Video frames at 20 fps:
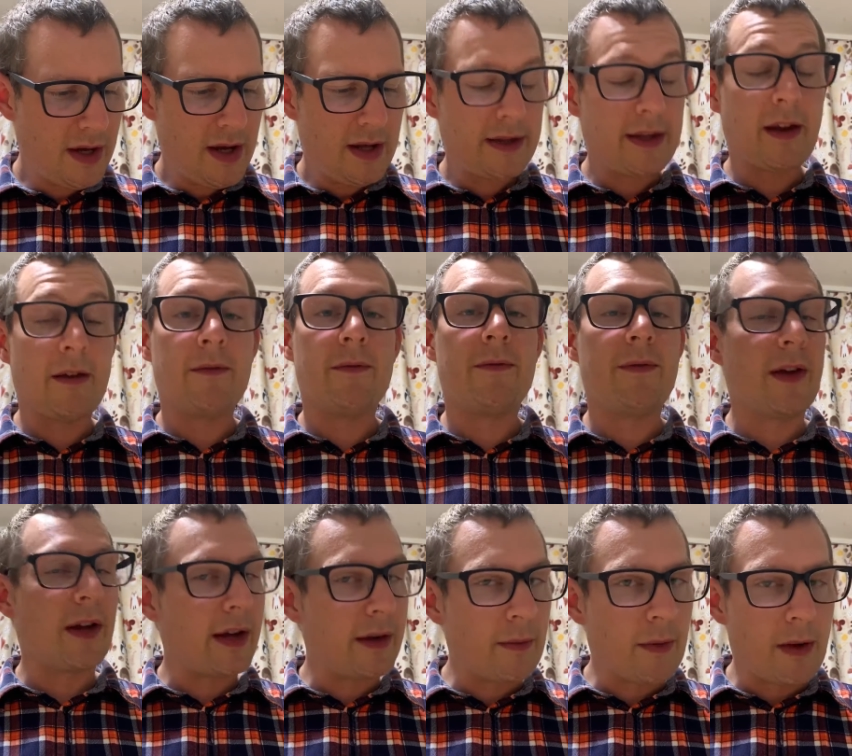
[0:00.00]
They're
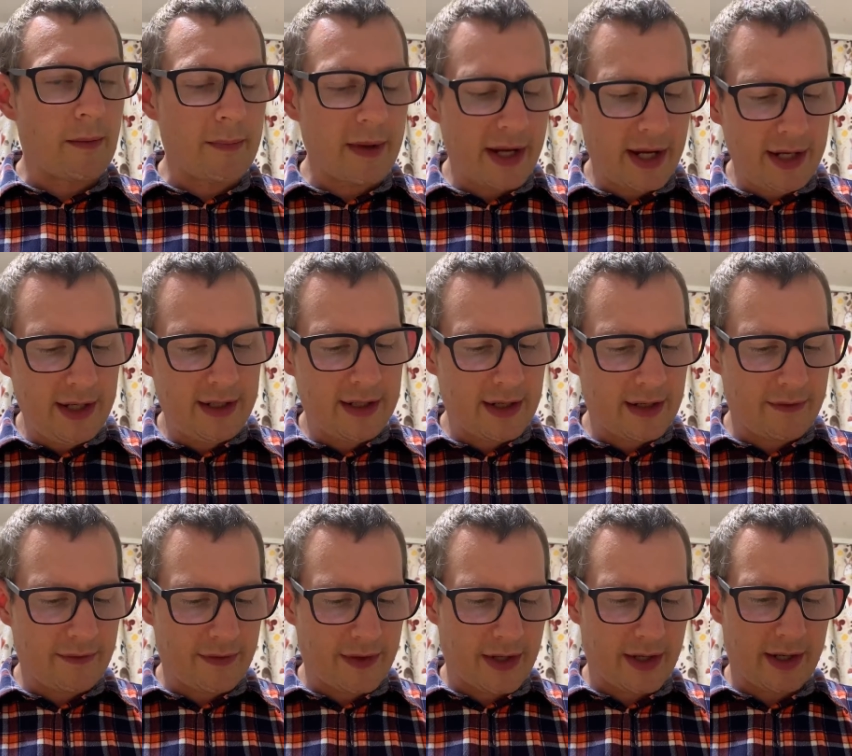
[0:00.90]
very well made and
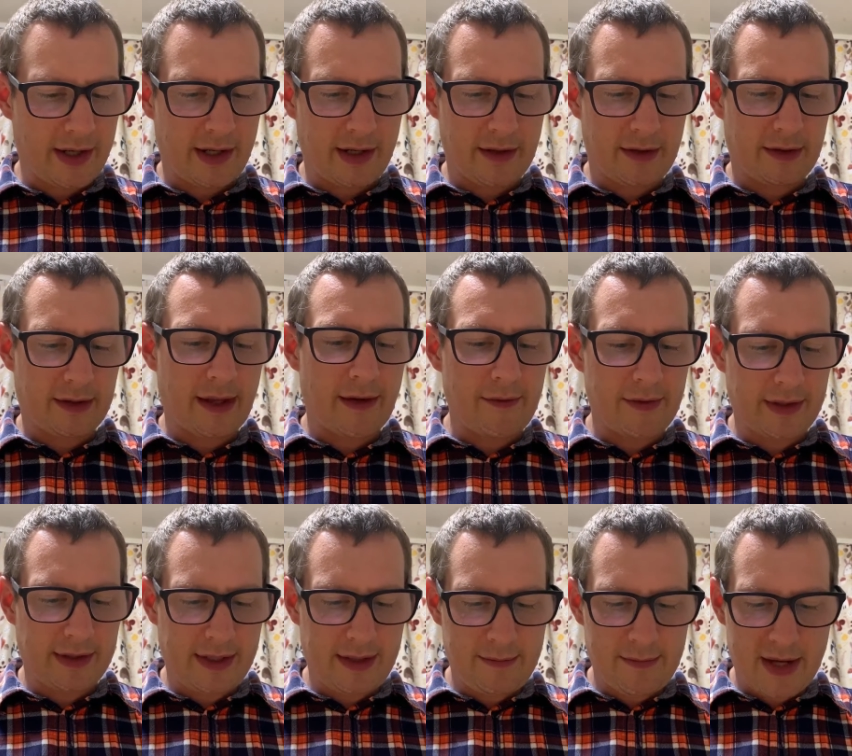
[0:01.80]
very
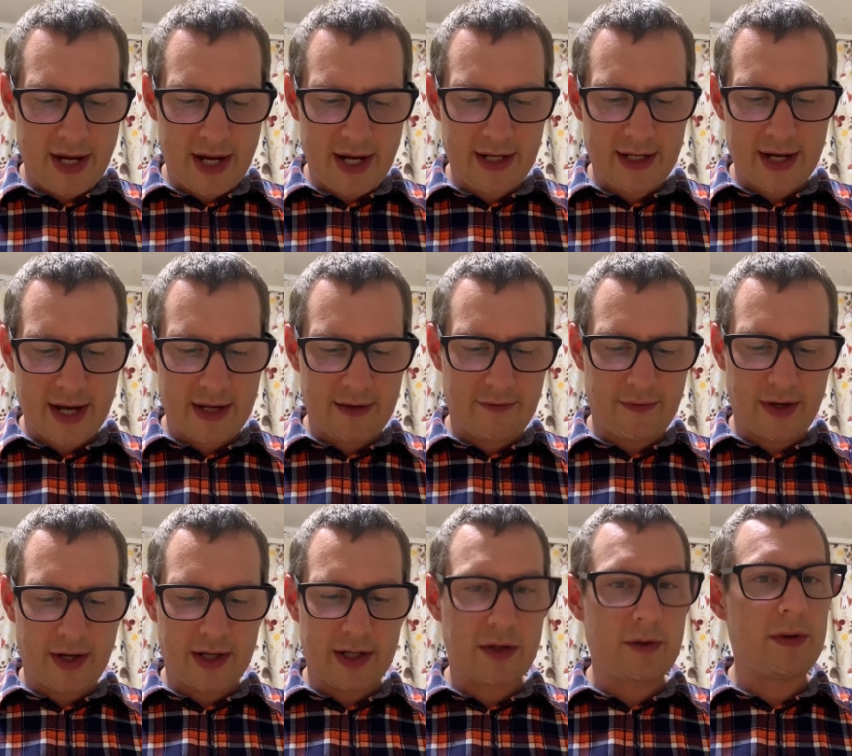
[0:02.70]
lovingly made and
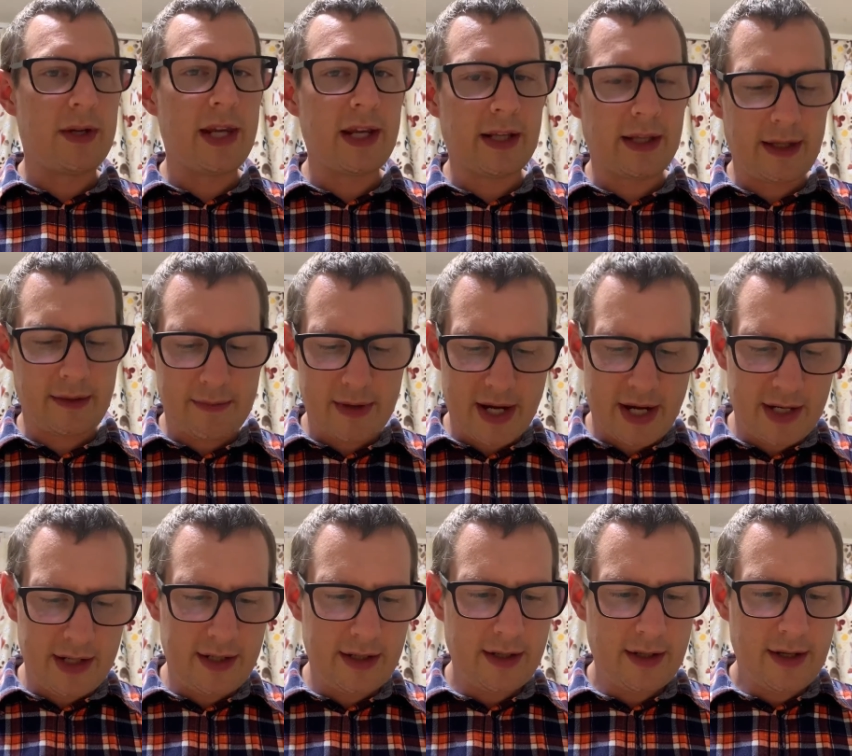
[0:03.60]
very uniquely
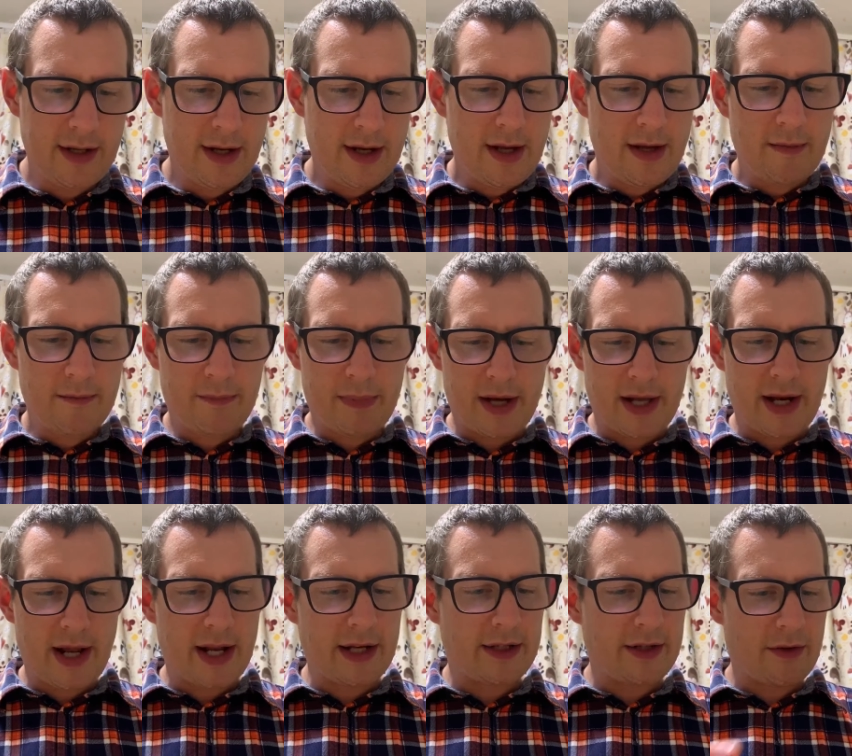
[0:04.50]
made, but
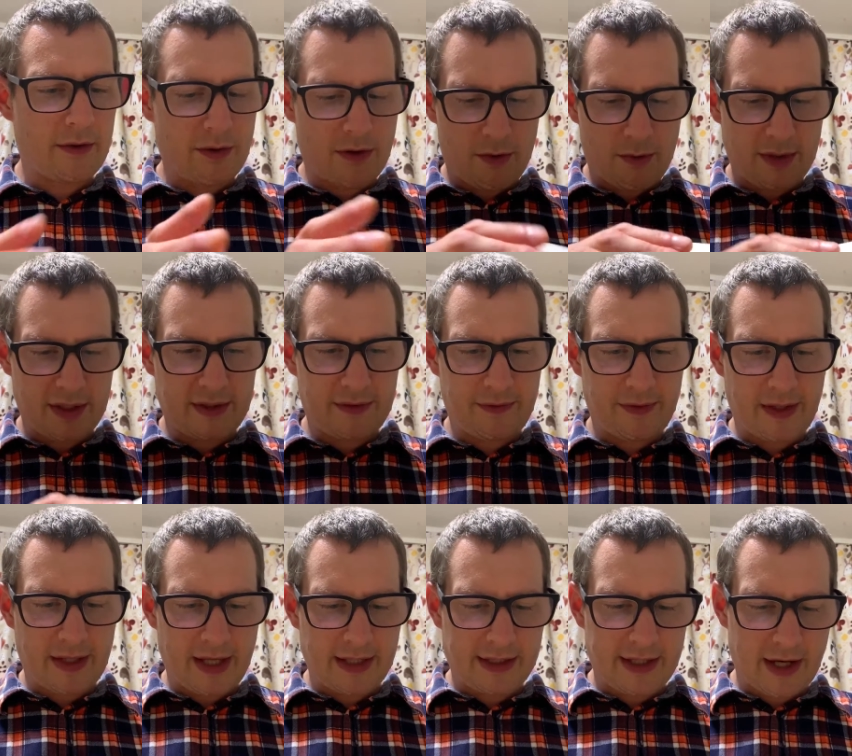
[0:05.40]
I don't always feel
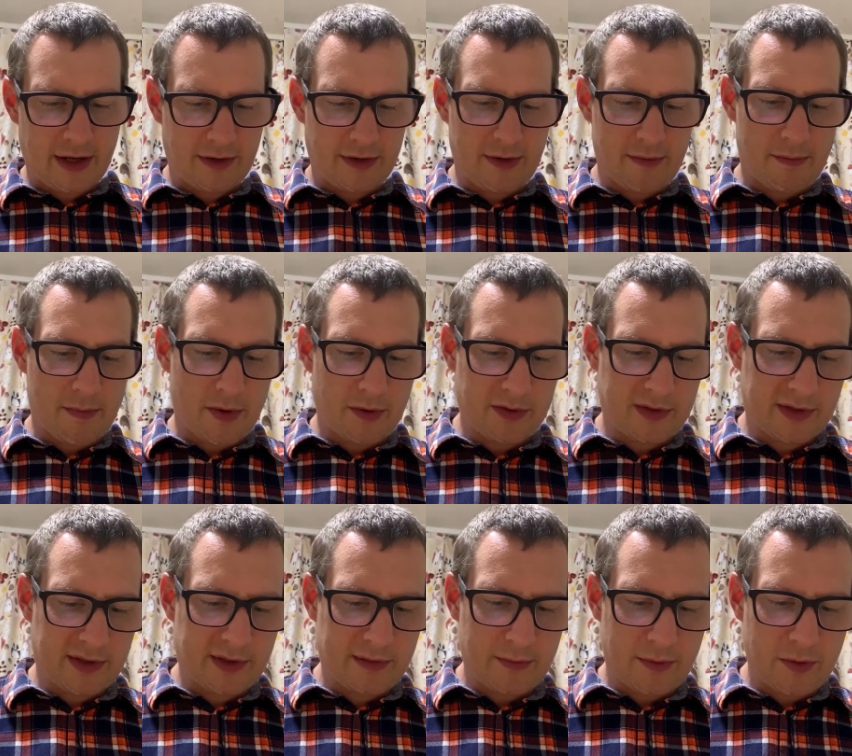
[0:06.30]
like they are the most
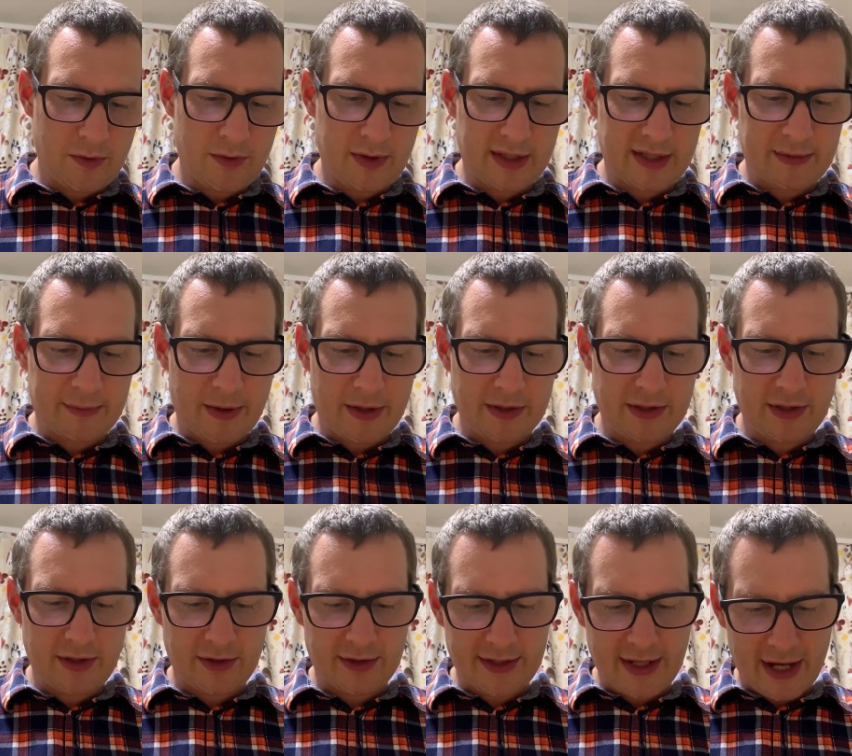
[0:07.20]
smooth, especially
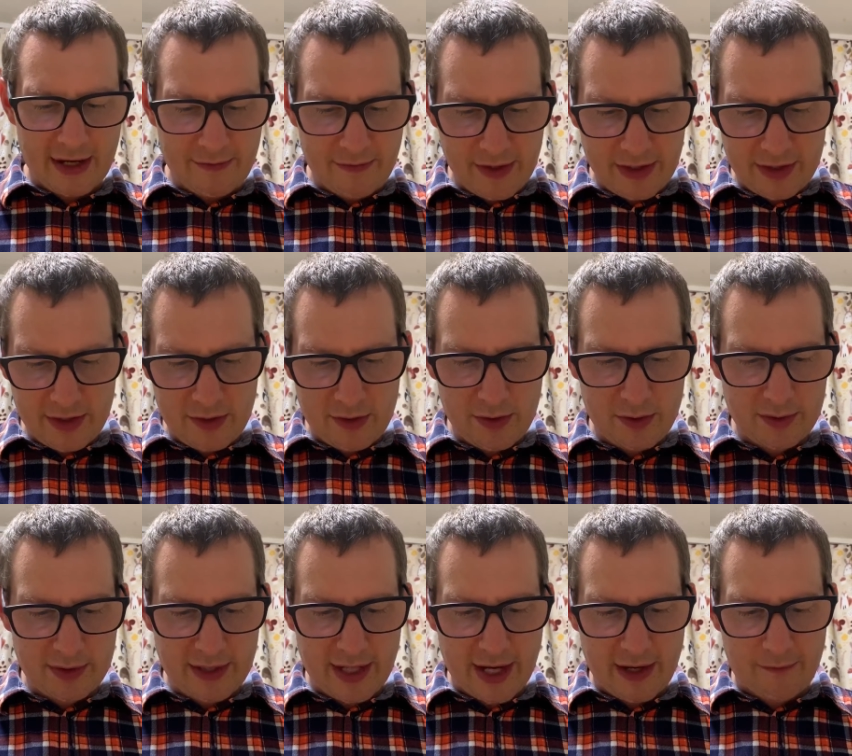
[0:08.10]
their side effect
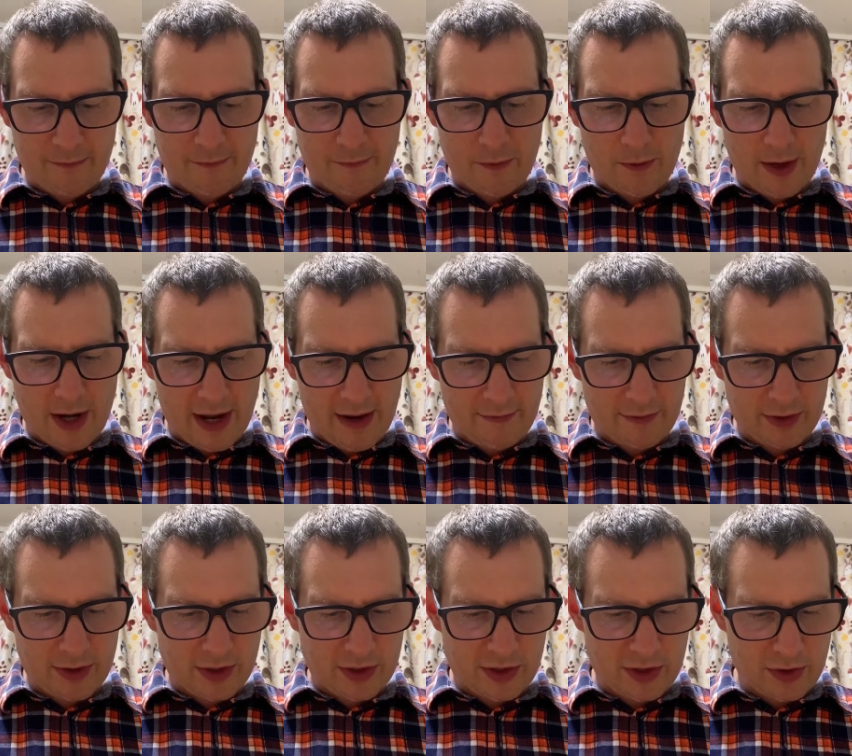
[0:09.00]
yo-yos take forever
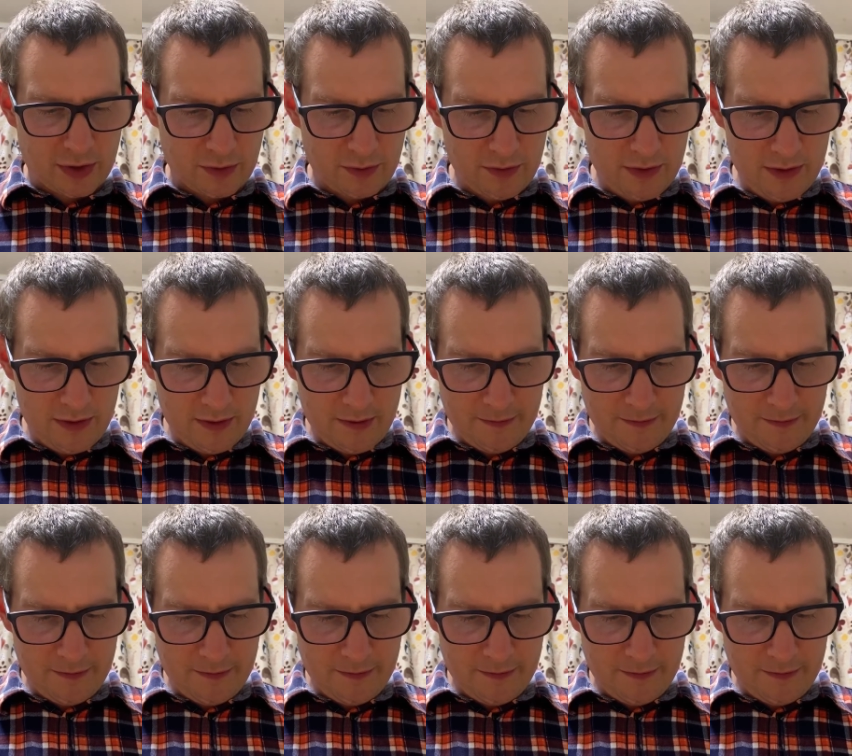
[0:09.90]
to tune.